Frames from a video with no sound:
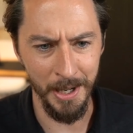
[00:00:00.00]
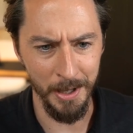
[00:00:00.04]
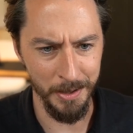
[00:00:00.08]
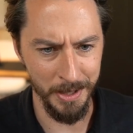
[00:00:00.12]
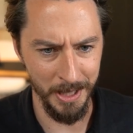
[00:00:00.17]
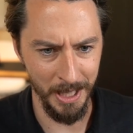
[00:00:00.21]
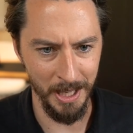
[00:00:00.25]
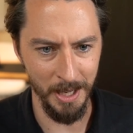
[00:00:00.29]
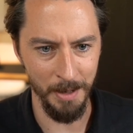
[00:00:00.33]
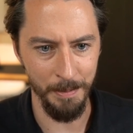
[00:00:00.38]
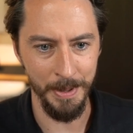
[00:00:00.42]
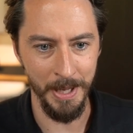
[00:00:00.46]

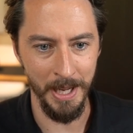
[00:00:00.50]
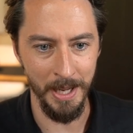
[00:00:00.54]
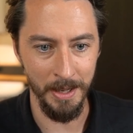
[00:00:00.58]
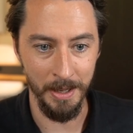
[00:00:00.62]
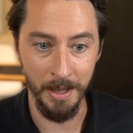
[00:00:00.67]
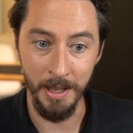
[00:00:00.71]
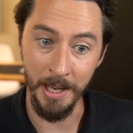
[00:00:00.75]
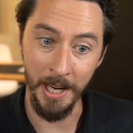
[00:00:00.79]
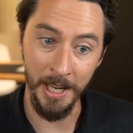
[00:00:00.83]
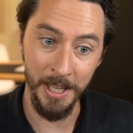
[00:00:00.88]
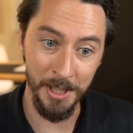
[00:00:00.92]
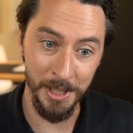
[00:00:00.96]
setup yet.
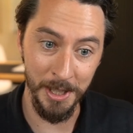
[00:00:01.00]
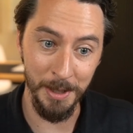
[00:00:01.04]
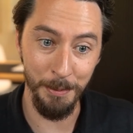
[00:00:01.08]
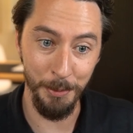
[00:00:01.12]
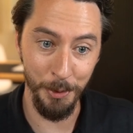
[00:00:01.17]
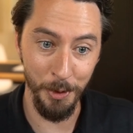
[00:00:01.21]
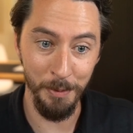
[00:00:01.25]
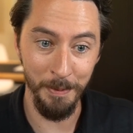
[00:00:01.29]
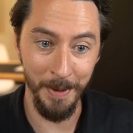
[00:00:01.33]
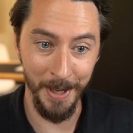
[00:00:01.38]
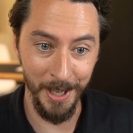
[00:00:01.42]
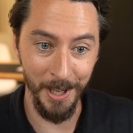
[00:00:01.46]
Could I just
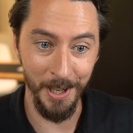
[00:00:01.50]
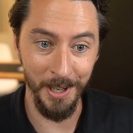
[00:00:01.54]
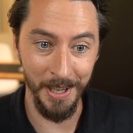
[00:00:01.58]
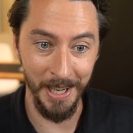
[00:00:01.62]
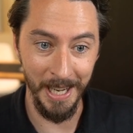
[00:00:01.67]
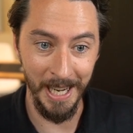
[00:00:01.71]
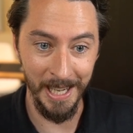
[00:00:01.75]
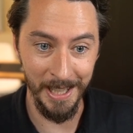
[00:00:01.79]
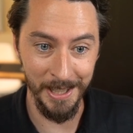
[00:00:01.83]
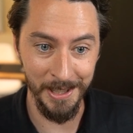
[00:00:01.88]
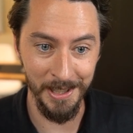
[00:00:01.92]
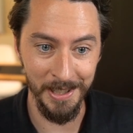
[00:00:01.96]
improve my call to
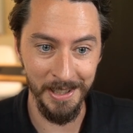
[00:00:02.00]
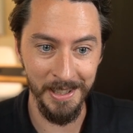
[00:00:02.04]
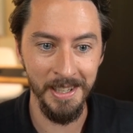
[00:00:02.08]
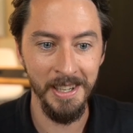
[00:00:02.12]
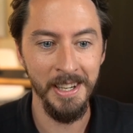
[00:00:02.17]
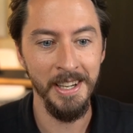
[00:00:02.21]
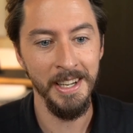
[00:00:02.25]
action?